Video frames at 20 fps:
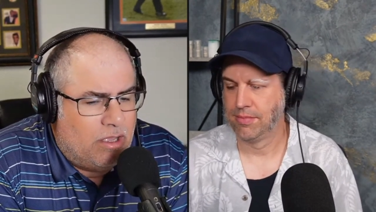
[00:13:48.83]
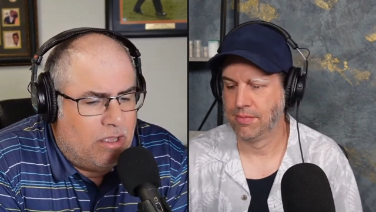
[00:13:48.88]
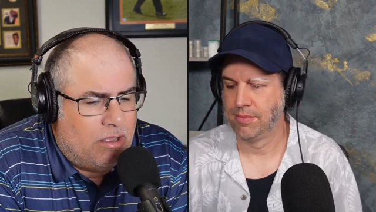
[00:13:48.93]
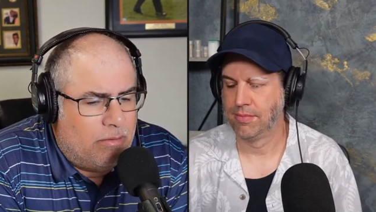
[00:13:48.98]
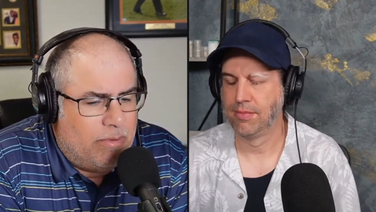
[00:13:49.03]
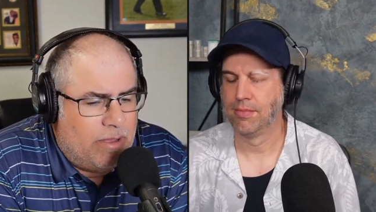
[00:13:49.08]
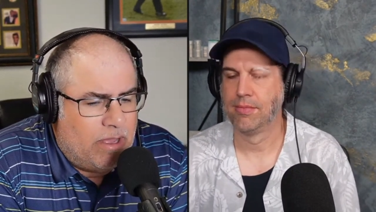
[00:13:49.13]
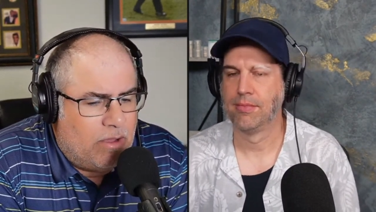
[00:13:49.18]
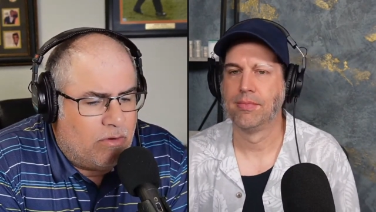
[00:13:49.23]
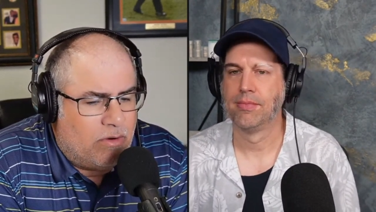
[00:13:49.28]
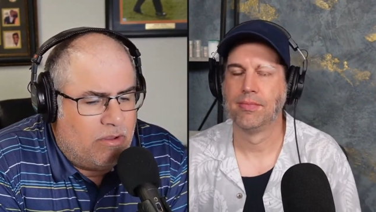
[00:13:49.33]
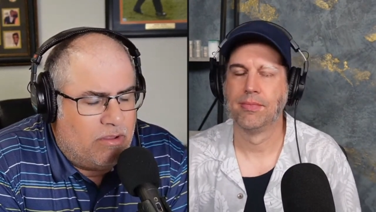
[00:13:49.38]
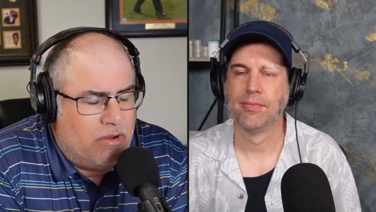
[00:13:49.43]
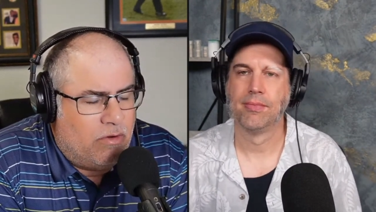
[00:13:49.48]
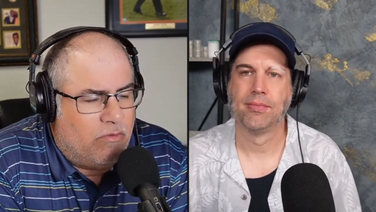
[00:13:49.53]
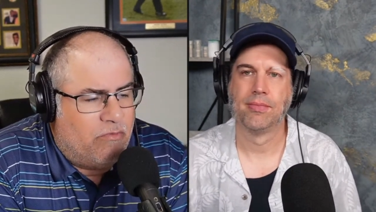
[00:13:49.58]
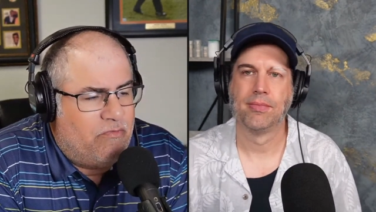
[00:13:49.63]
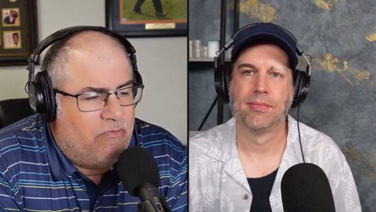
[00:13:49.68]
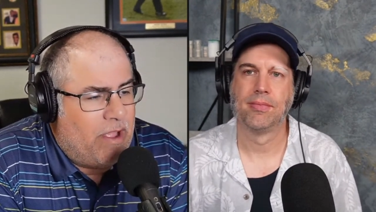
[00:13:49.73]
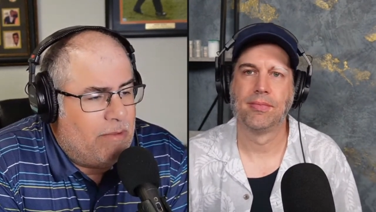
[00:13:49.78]
Speaker 1: about you
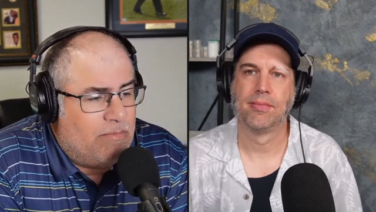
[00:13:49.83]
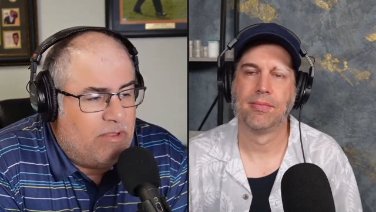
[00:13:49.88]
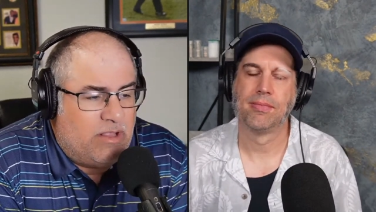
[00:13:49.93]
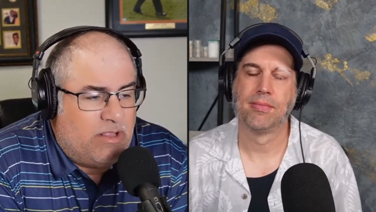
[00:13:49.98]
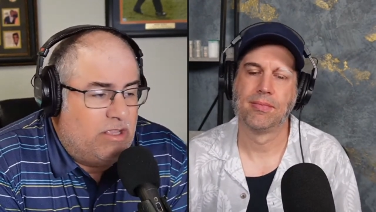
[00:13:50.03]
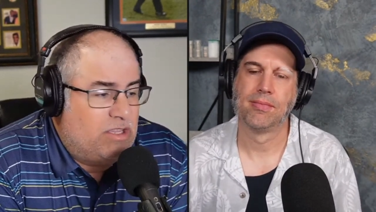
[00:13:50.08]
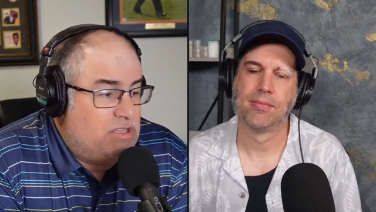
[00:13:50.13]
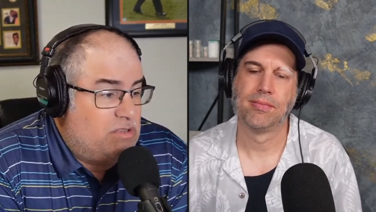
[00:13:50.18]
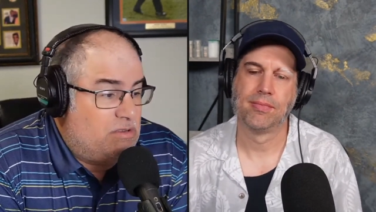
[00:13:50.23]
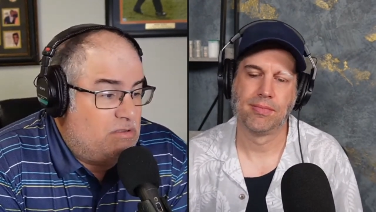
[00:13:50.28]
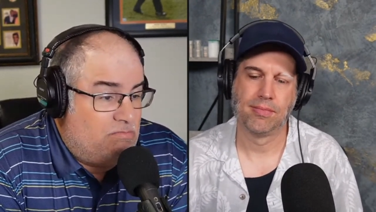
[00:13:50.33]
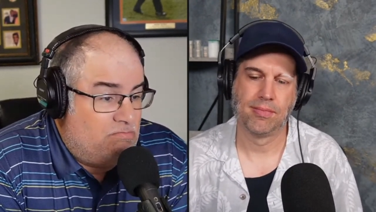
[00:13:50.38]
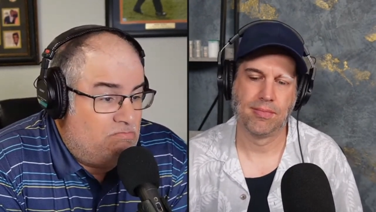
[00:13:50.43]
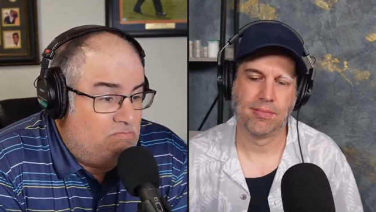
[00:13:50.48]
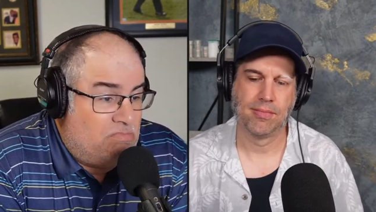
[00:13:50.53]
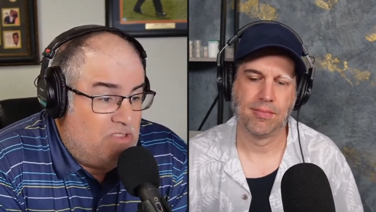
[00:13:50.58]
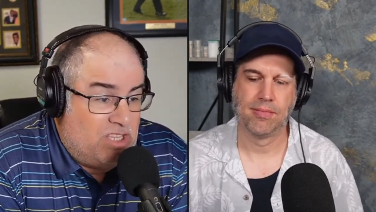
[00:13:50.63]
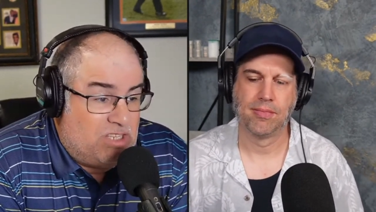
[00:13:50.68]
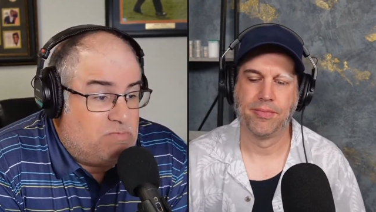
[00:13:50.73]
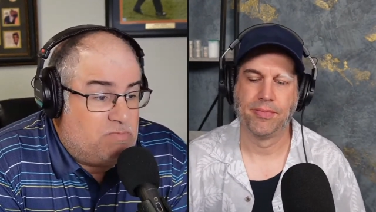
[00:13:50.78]
know family this
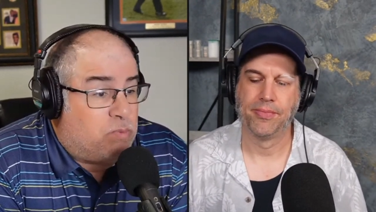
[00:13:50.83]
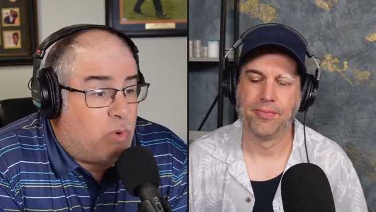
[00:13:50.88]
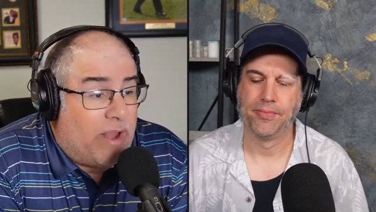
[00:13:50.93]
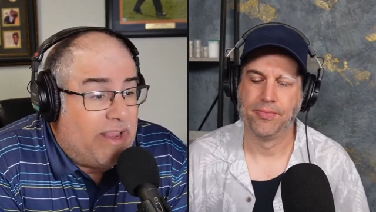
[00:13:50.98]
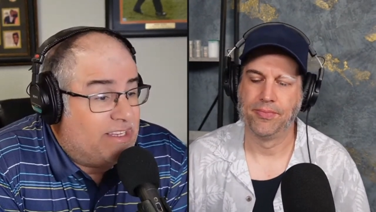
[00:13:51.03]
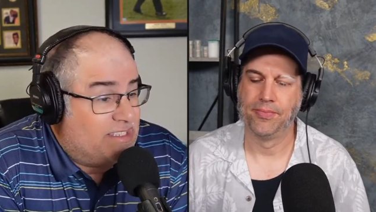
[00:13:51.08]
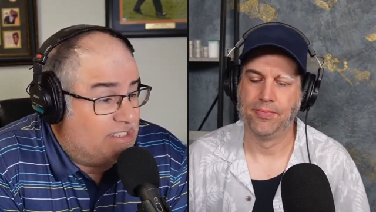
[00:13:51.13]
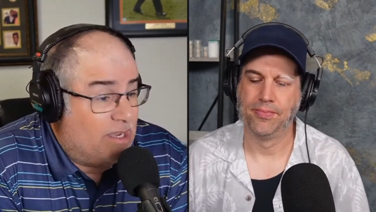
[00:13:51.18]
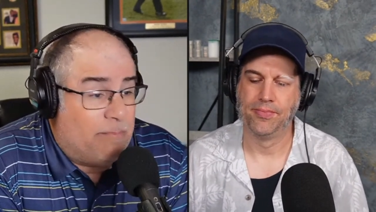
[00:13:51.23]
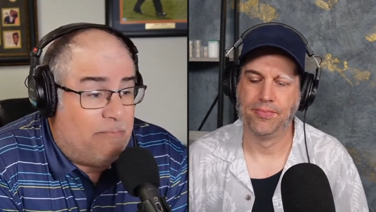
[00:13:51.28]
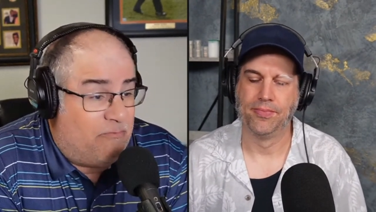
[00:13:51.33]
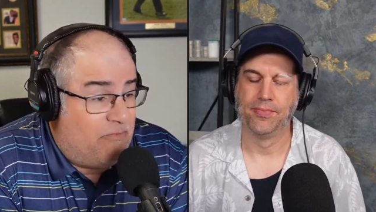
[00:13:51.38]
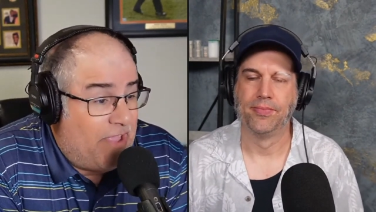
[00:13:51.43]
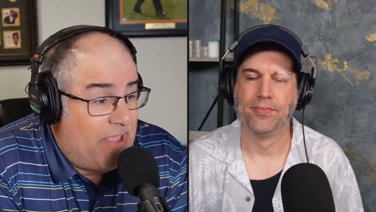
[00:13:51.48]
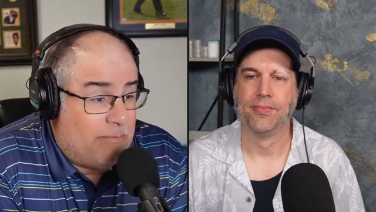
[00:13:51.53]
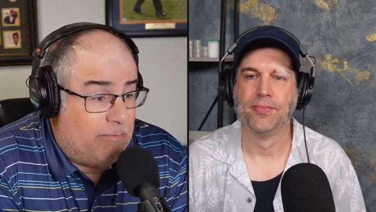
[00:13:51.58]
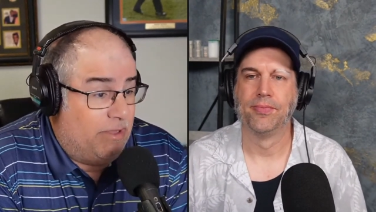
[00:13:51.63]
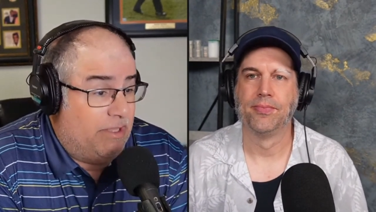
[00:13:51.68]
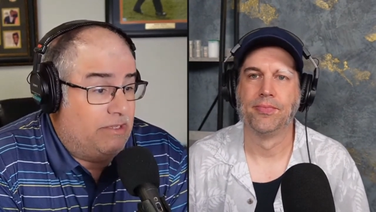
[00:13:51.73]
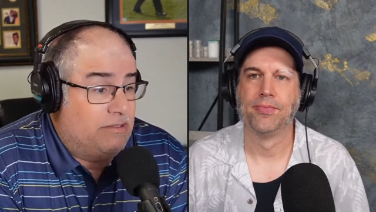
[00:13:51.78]
this breaks up
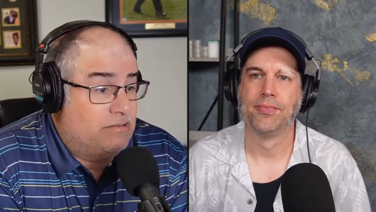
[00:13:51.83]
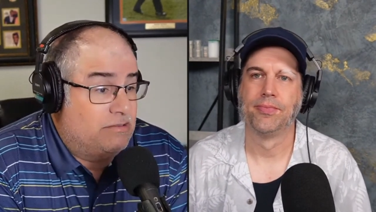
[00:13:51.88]
families